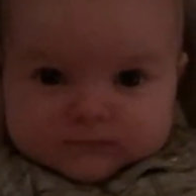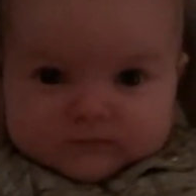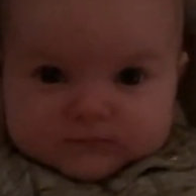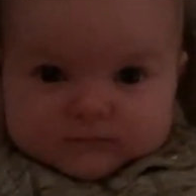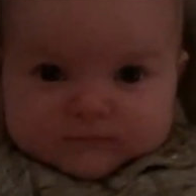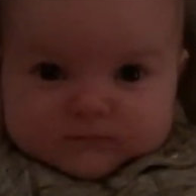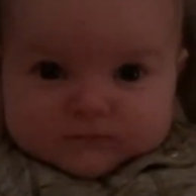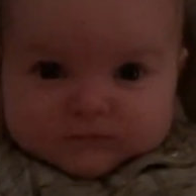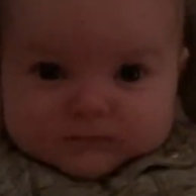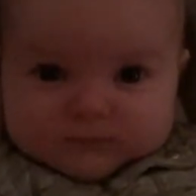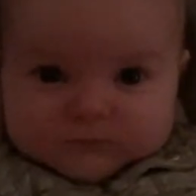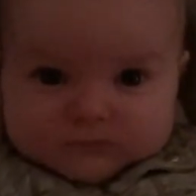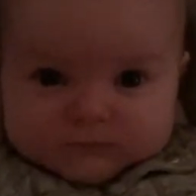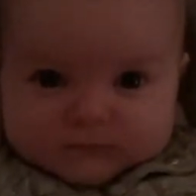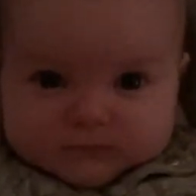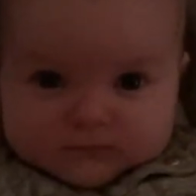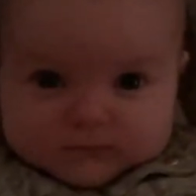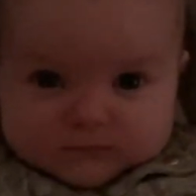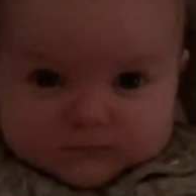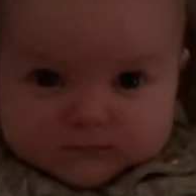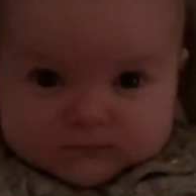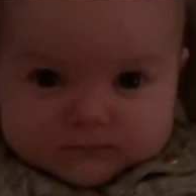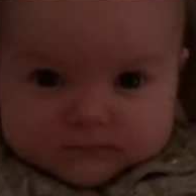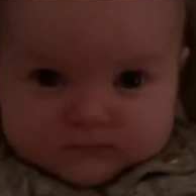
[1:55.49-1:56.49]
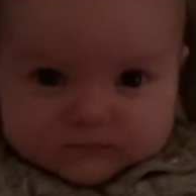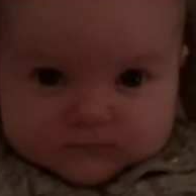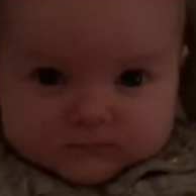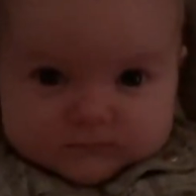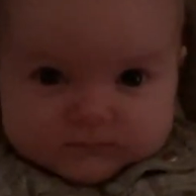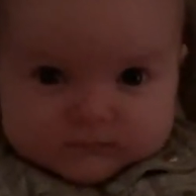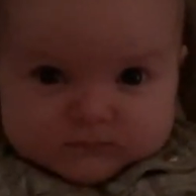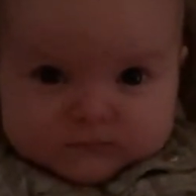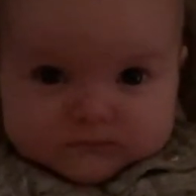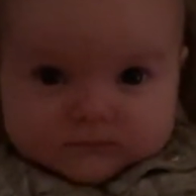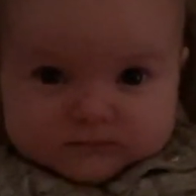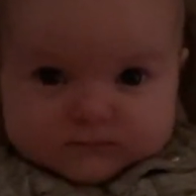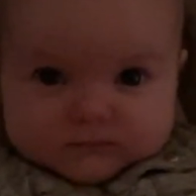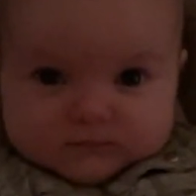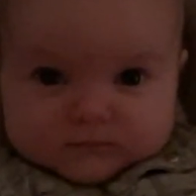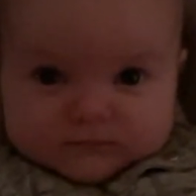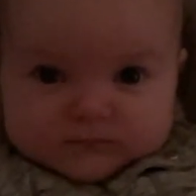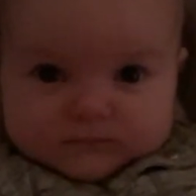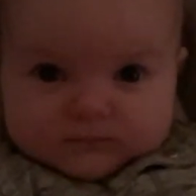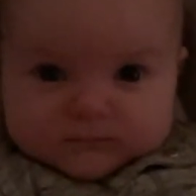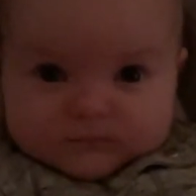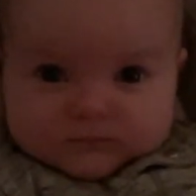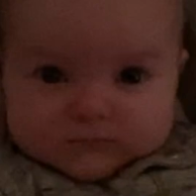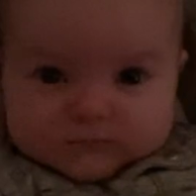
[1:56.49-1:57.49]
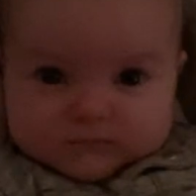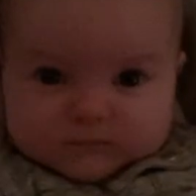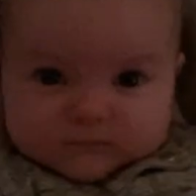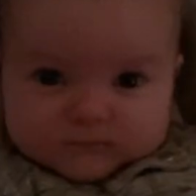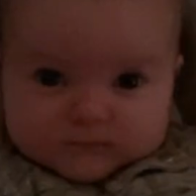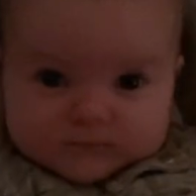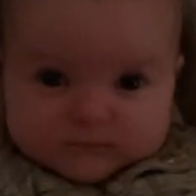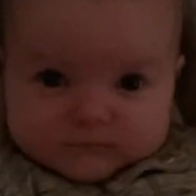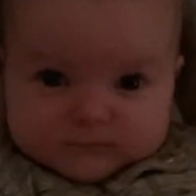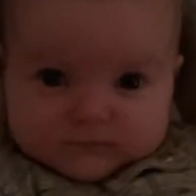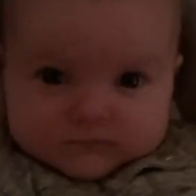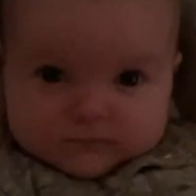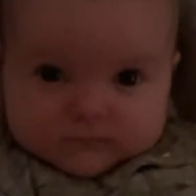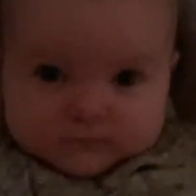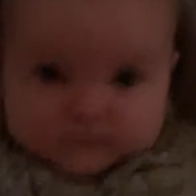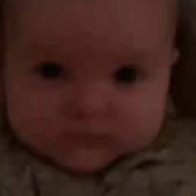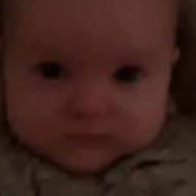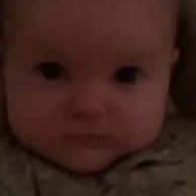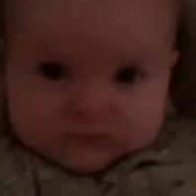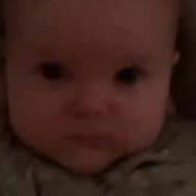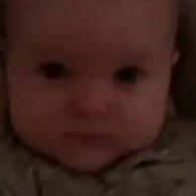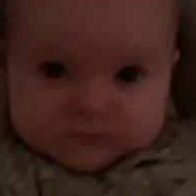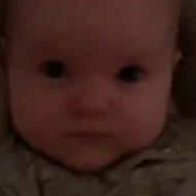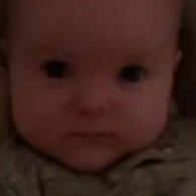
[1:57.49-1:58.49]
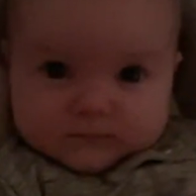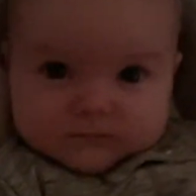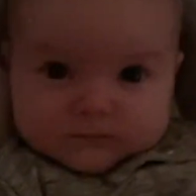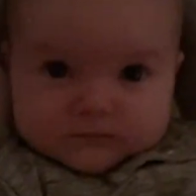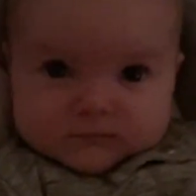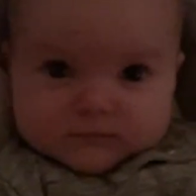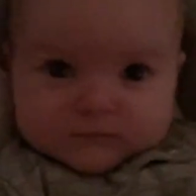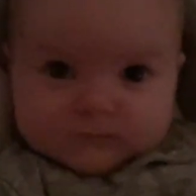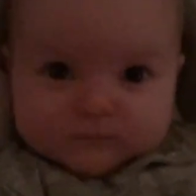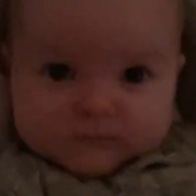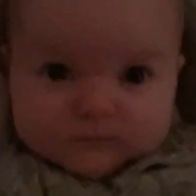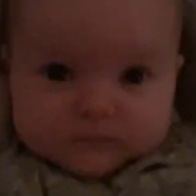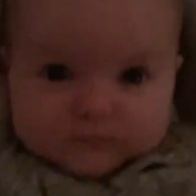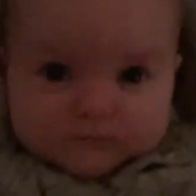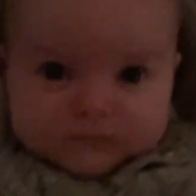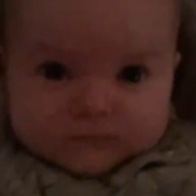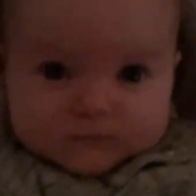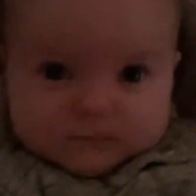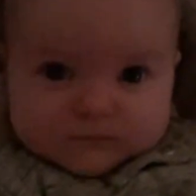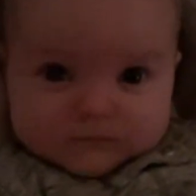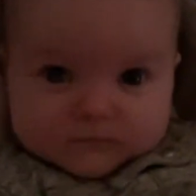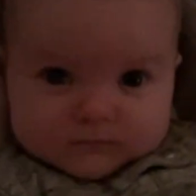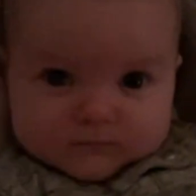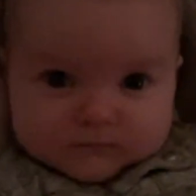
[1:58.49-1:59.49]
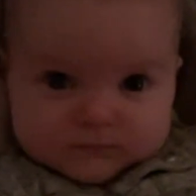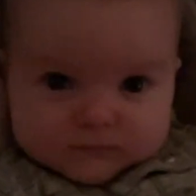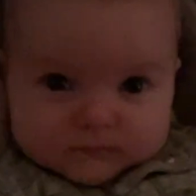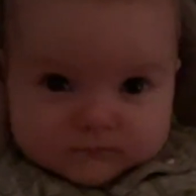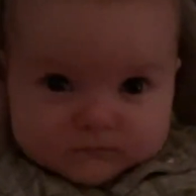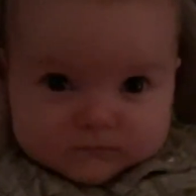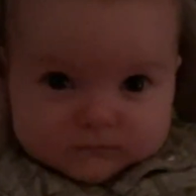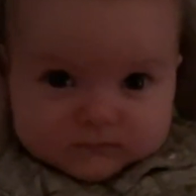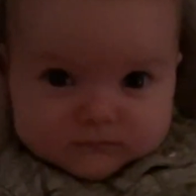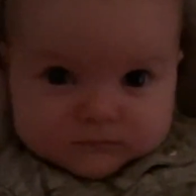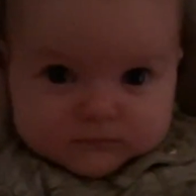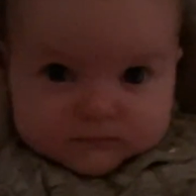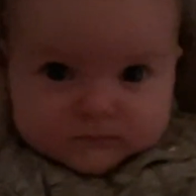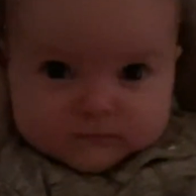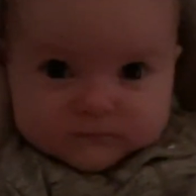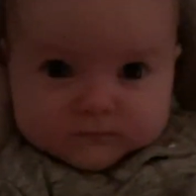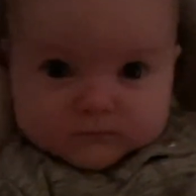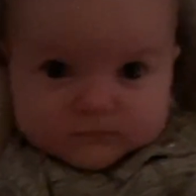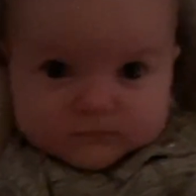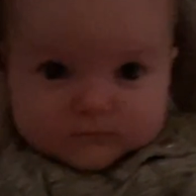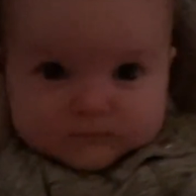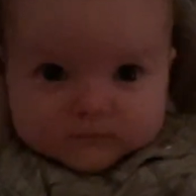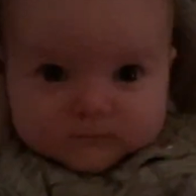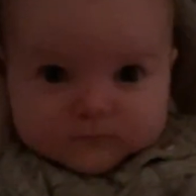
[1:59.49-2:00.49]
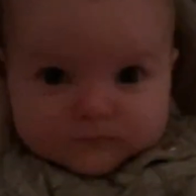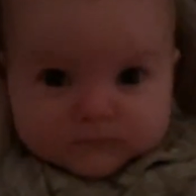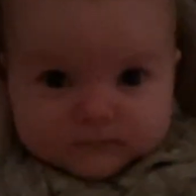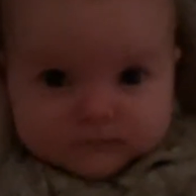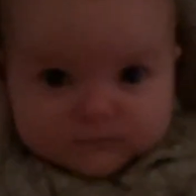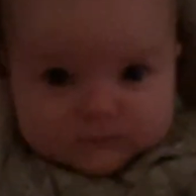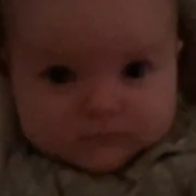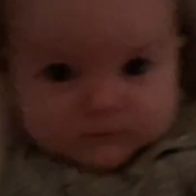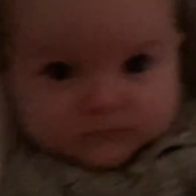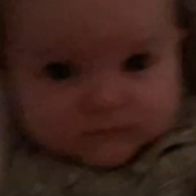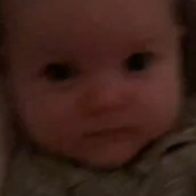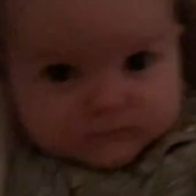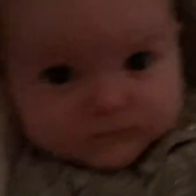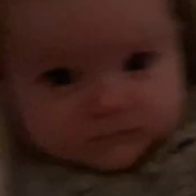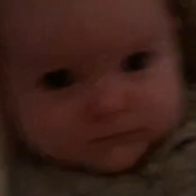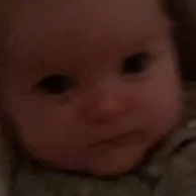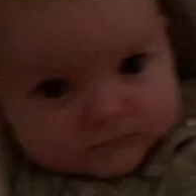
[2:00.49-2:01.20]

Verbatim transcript: Okay, baby. You good? You had some time with your friends.